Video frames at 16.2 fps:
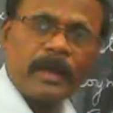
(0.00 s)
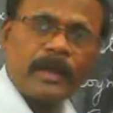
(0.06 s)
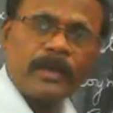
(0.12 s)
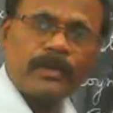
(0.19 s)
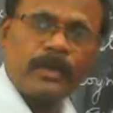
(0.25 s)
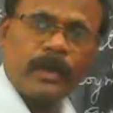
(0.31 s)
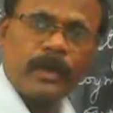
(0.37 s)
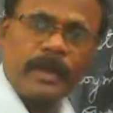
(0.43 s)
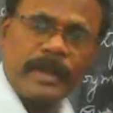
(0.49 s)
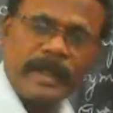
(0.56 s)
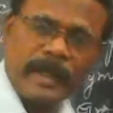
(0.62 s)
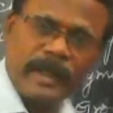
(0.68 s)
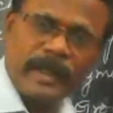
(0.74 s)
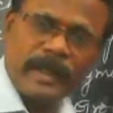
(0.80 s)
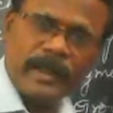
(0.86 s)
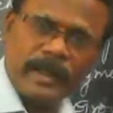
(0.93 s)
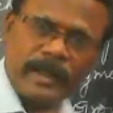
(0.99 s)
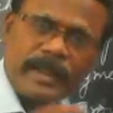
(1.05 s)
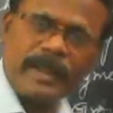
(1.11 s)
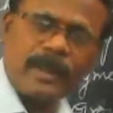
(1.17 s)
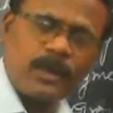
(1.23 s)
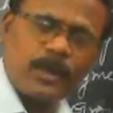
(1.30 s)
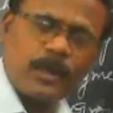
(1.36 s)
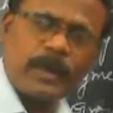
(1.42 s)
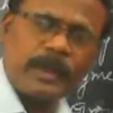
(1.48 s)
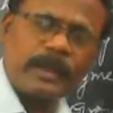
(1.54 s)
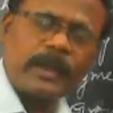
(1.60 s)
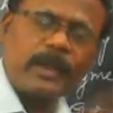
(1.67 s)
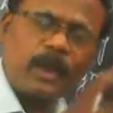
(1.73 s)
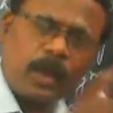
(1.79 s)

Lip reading: So he dealt with the